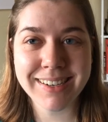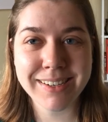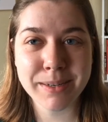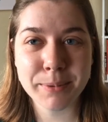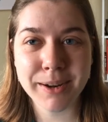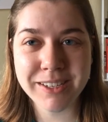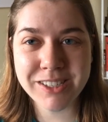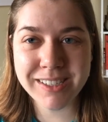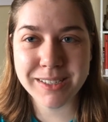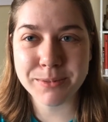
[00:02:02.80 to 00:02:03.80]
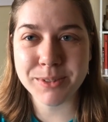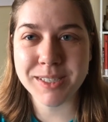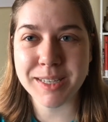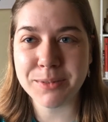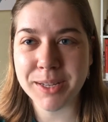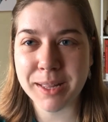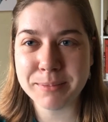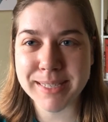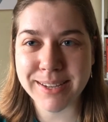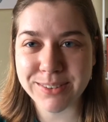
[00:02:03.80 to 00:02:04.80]
on our project and we'll see what comes
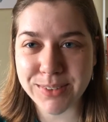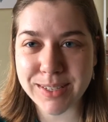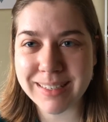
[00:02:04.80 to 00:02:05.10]
out of it.